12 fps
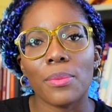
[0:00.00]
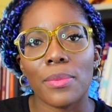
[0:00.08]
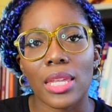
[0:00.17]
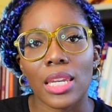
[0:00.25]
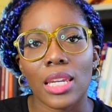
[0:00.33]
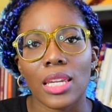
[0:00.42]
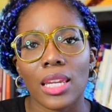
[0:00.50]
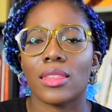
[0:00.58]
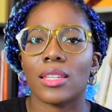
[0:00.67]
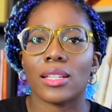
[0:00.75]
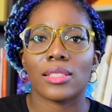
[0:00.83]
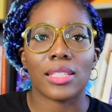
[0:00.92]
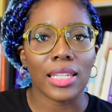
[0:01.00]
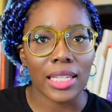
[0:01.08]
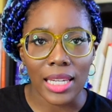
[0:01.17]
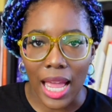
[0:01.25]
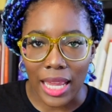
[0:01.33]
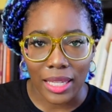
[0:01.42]
Committee, the
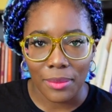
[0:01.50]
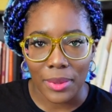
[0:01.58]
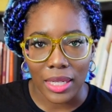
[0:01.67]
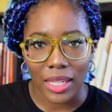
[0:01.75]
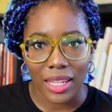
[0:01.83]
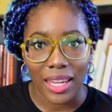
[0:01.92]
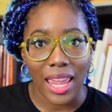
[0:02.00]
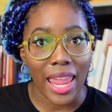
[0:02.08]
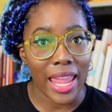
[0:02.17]
DEI Committee,